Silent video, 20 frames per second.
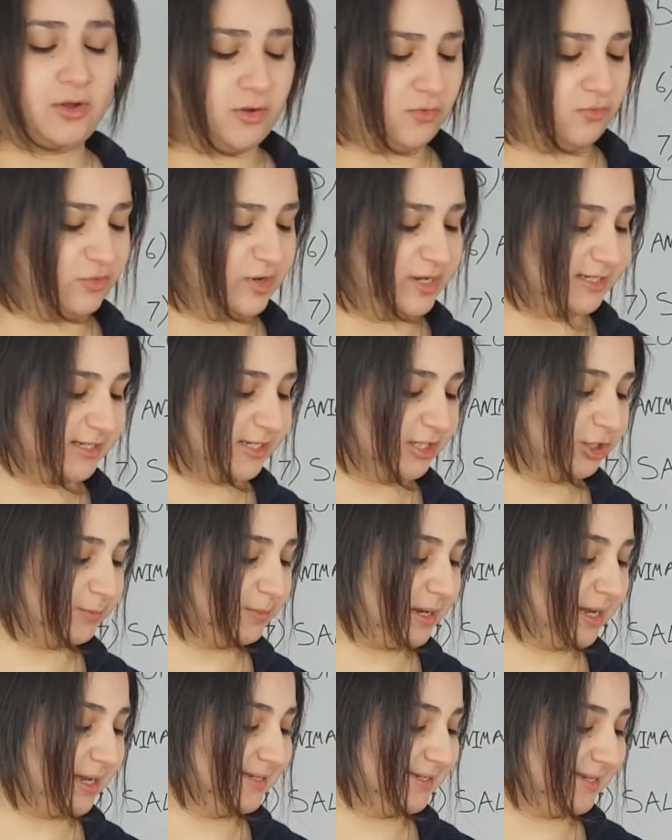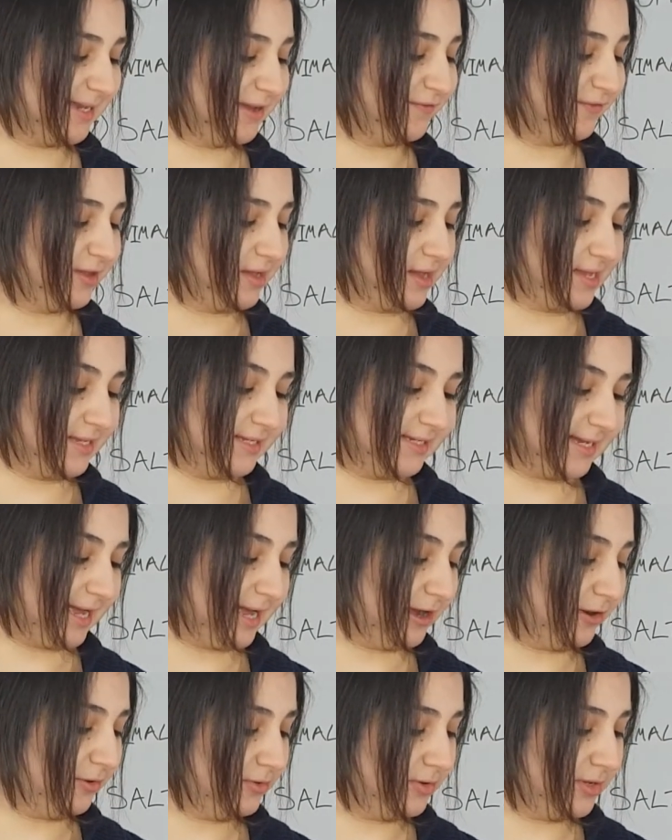Research by Xavier et
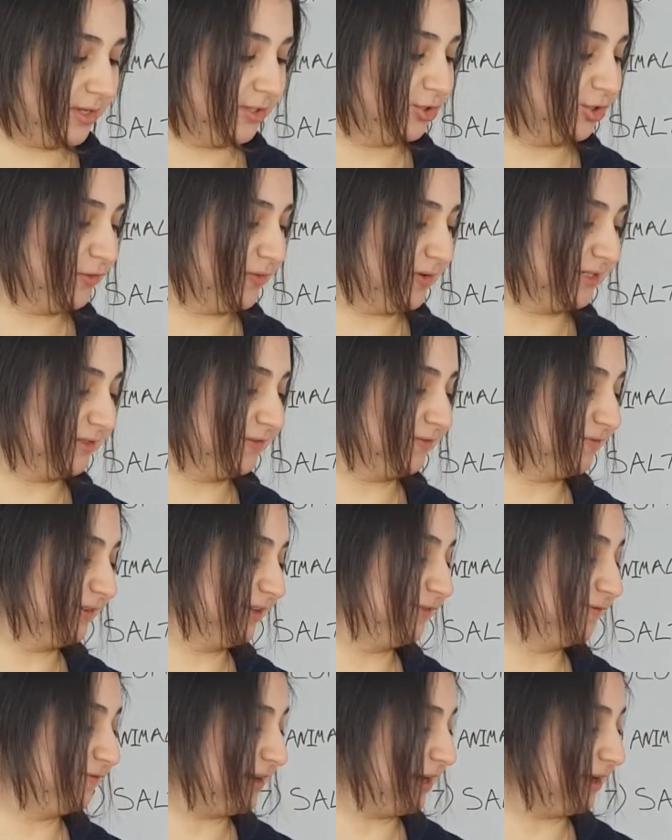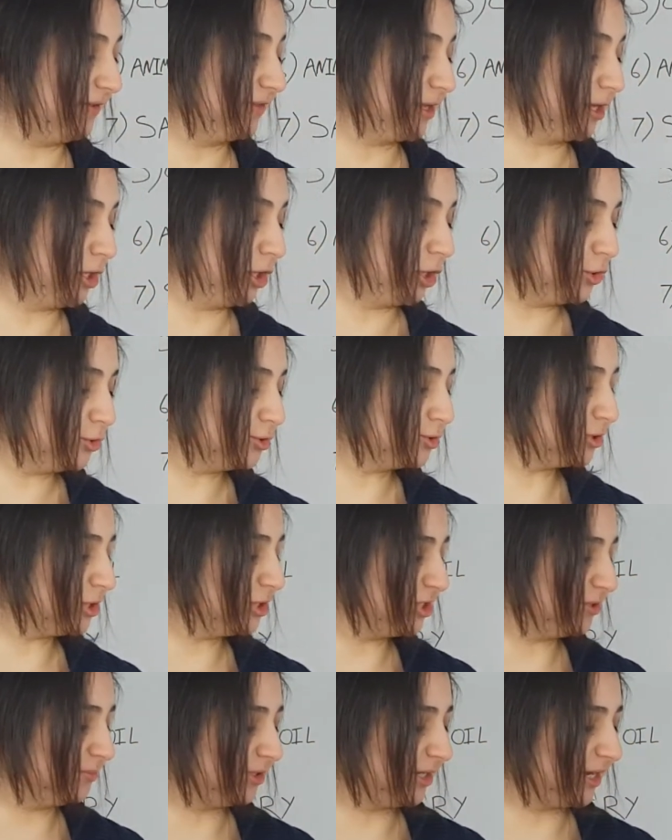al. In 2003 found a low
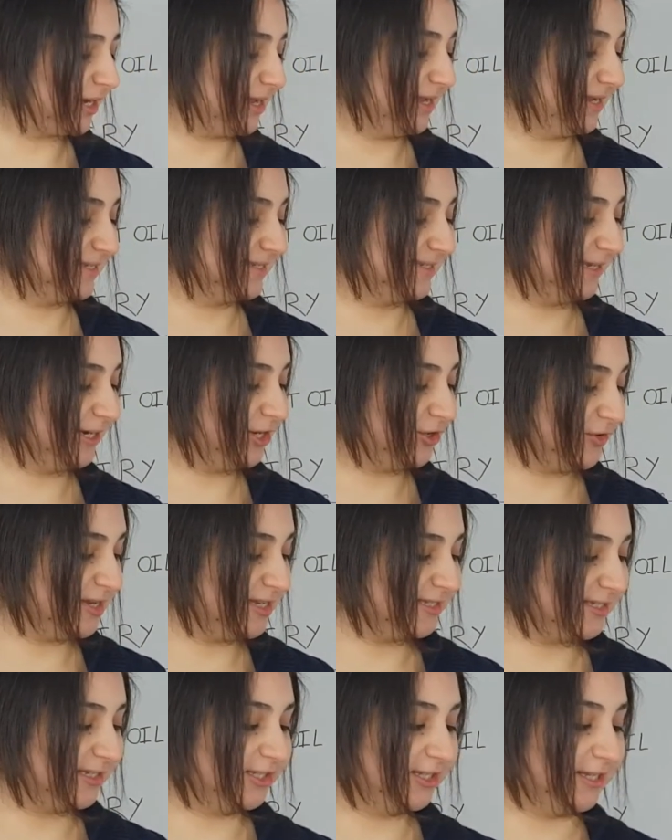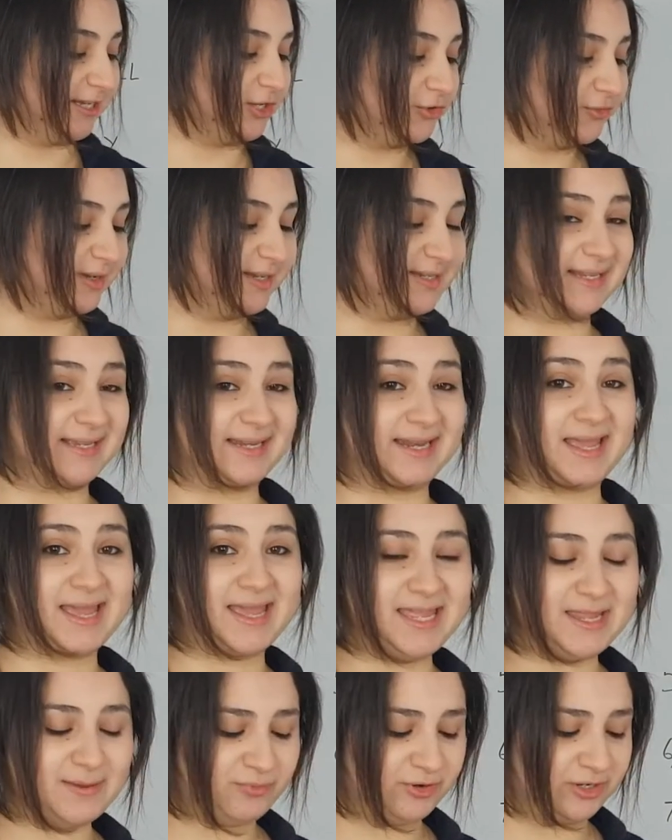sodium diet accelerates the decrease in
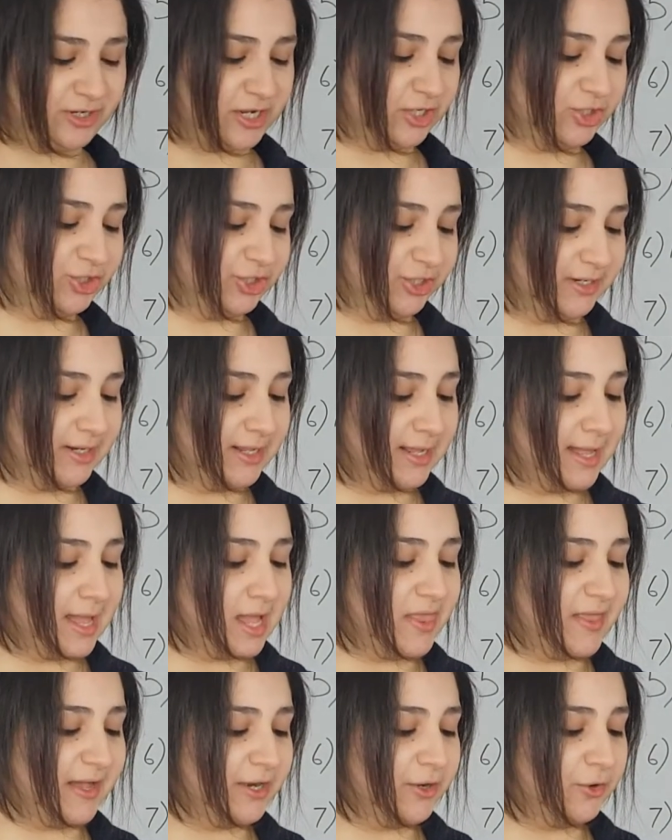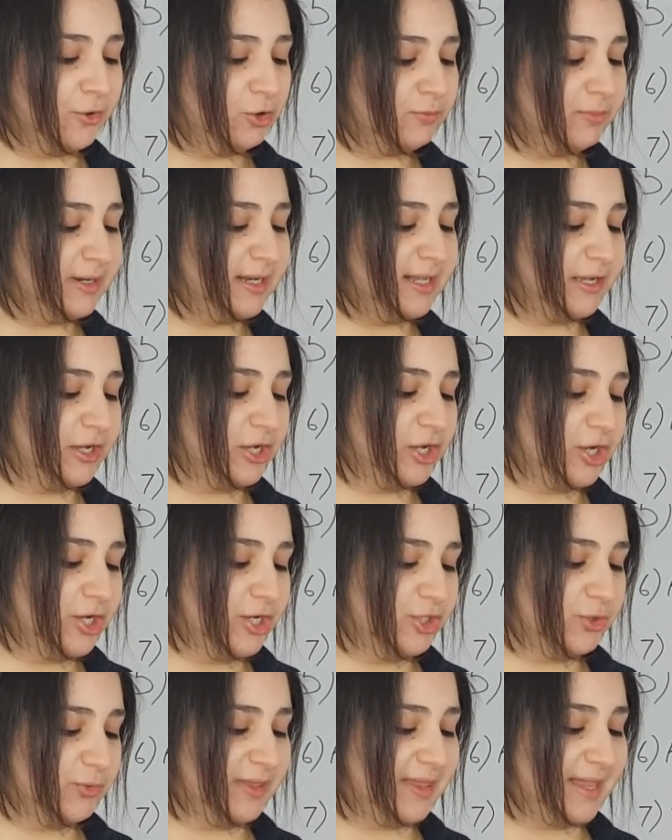heat production that normally
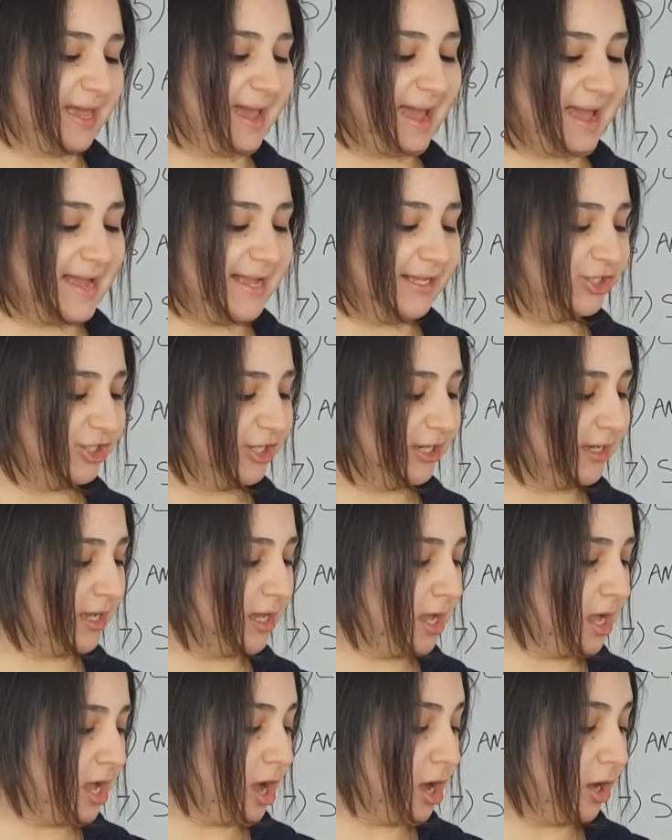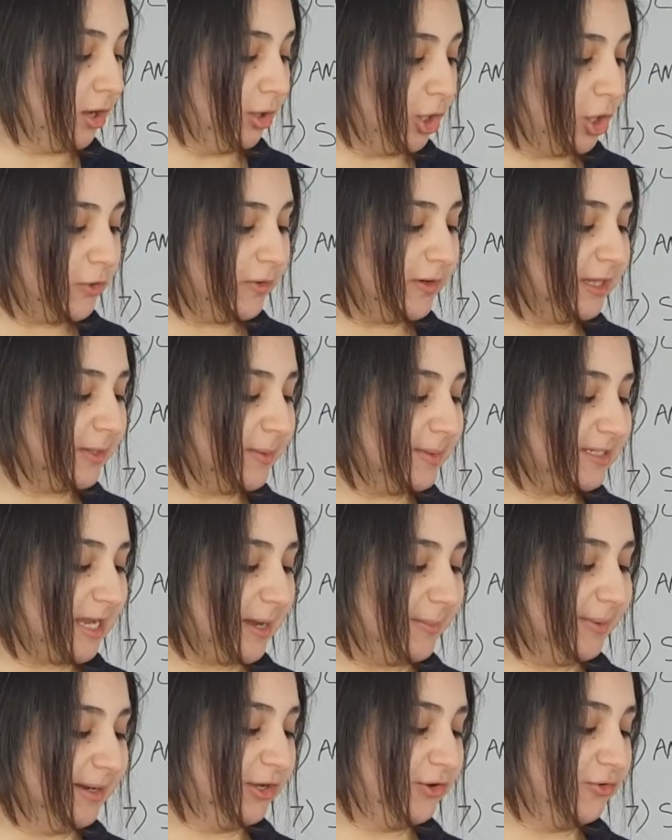occurs with aging, lowering the
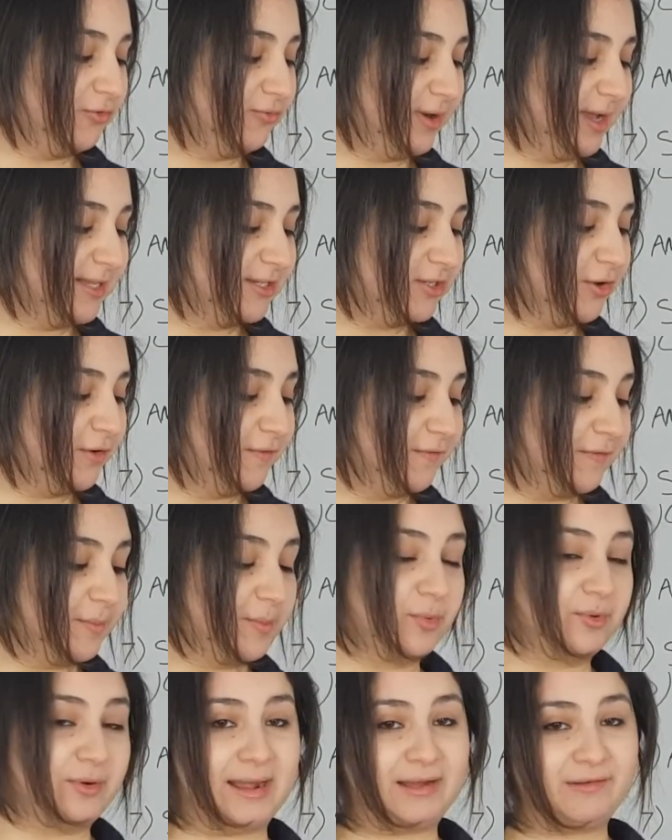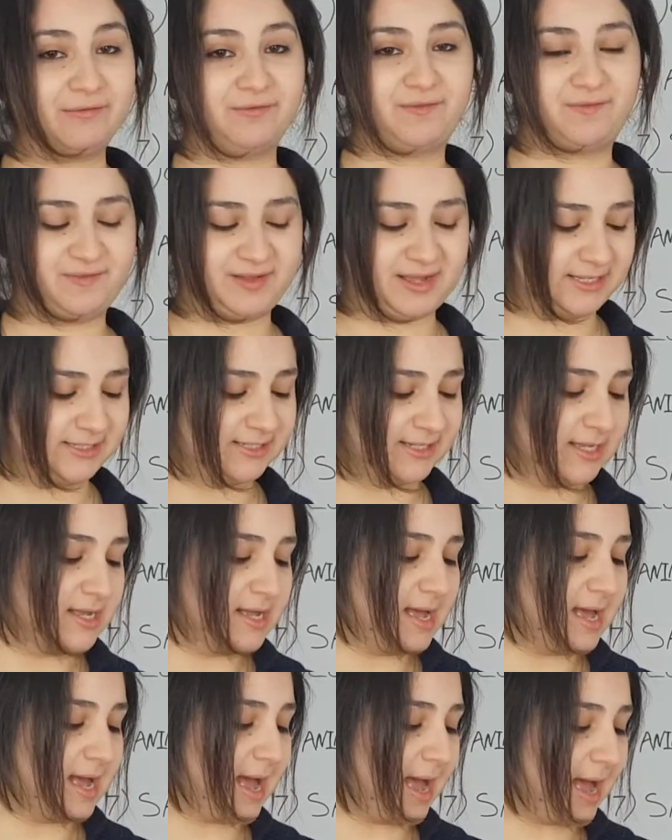metabolic rate of brown fat
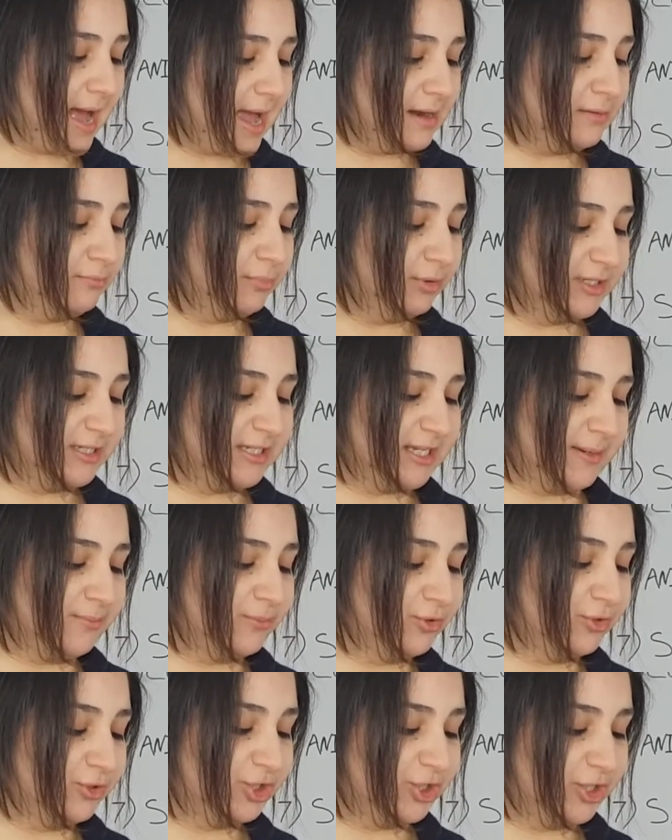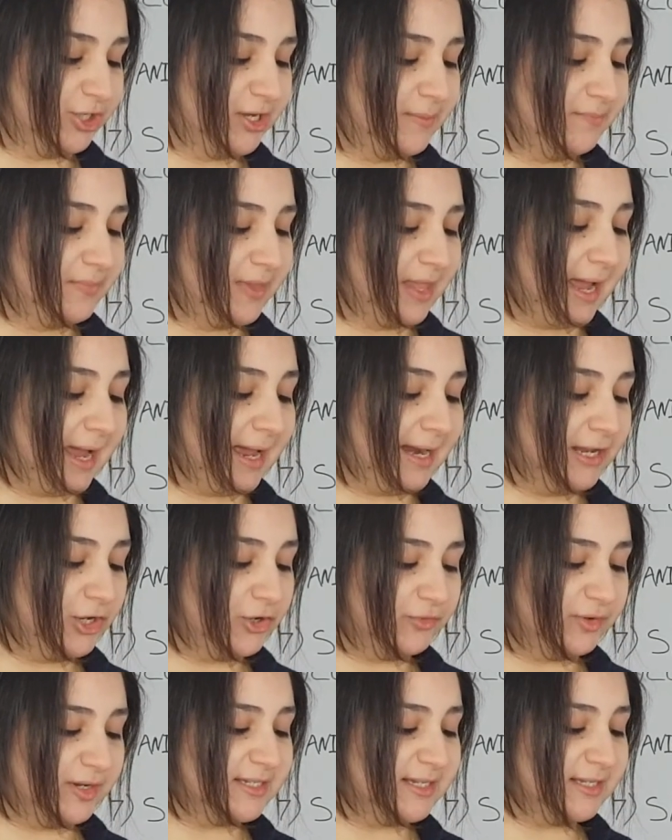and body temperature, and
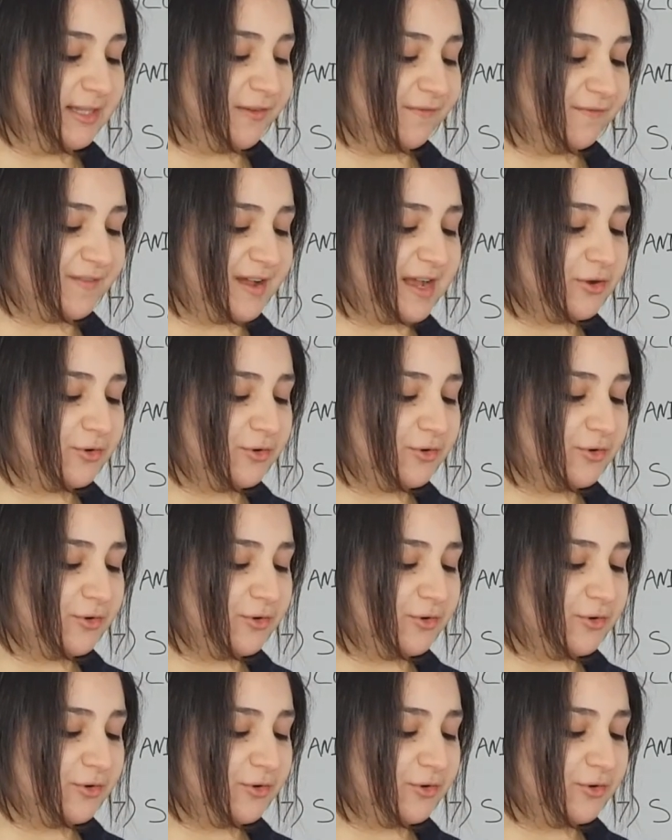increasing the fat